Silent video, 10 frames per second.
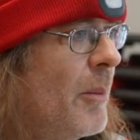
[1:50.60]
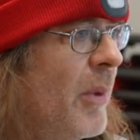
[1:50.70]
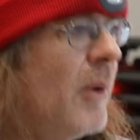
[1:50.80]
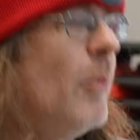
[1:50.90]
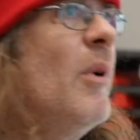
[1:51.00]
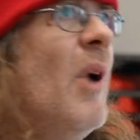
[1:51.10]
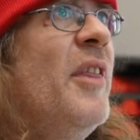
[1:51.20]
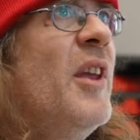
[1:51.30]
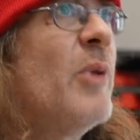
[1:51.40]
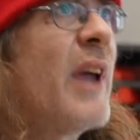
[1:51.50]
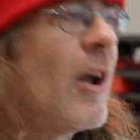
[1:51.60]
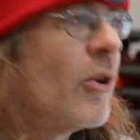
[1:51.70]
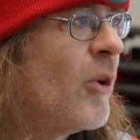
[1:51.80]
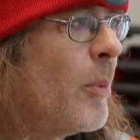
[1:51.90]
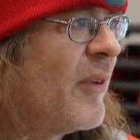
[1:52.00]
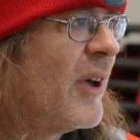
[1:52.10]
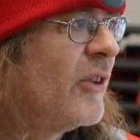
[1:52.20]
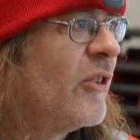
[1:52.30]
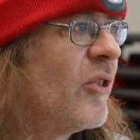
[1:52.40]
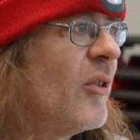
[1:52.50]
But I think we're getting on top of it,
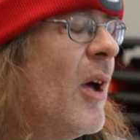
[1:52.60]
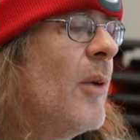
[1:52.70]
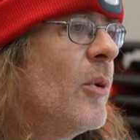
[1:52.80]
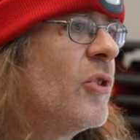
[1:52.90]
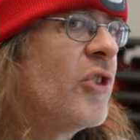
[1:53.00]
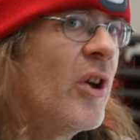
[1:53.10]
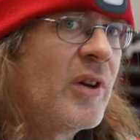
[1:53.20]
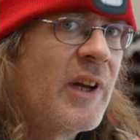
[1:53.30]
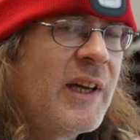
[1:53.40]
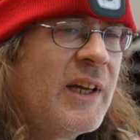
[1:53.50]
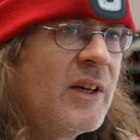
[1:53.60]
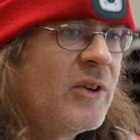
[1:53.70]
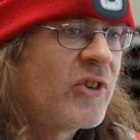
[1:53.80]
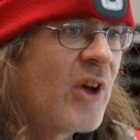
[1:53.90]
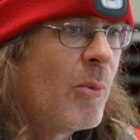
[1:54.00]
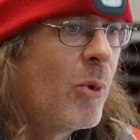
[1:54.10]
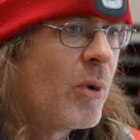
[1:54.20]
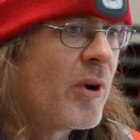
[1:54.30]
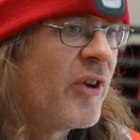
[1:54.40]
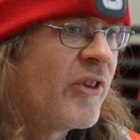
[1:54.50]
and certainly some
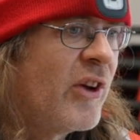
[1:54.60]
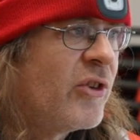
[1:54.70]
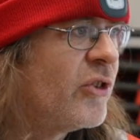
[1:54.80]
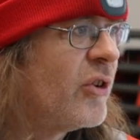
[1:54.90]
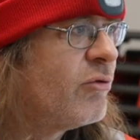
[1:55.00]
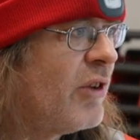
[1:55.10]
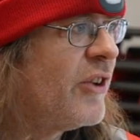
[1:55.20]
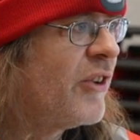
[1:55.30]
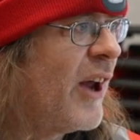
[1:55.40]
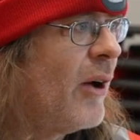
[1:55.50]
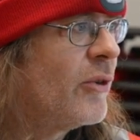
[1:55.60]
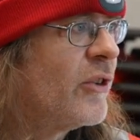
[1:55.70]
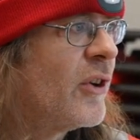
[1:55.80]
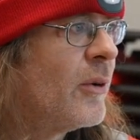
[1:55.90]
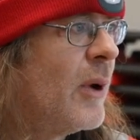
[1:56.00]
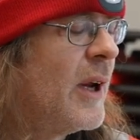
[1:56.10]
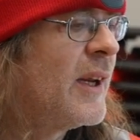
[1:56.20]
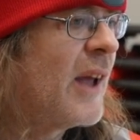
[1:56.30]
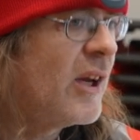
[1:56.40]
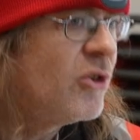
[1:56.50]
organisations have reached out to
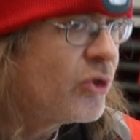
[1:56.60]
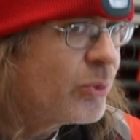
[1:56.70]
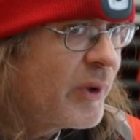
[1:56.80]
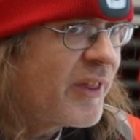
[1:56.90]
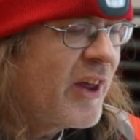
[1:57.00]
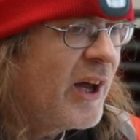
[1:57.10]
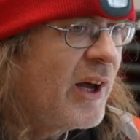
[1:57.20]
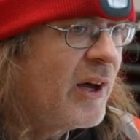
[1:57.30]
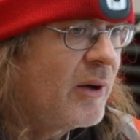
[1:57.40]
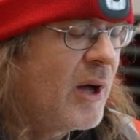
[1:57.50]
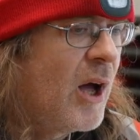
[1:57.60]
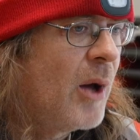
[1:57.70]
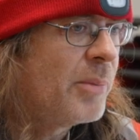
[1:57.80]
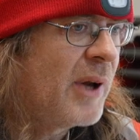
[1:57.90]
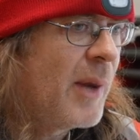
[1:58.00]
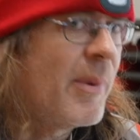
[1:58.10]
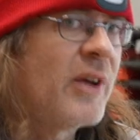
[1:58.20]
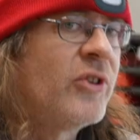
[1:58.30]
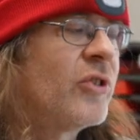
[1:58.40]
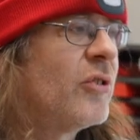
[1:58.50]
engage with their uh, player
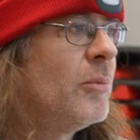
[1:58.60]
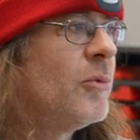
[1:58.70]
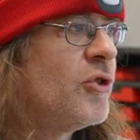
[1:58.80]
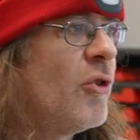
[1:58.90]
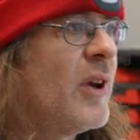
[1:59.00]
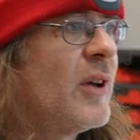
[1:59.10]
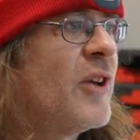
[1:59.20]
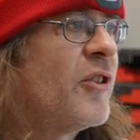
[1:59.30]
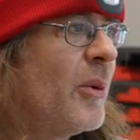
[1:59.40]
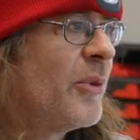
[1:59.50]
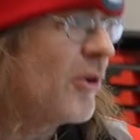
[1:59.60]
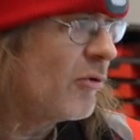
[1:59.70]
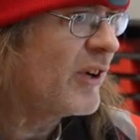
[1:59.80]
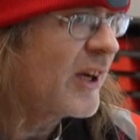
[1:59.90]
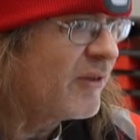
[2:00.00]
base during the times they're not running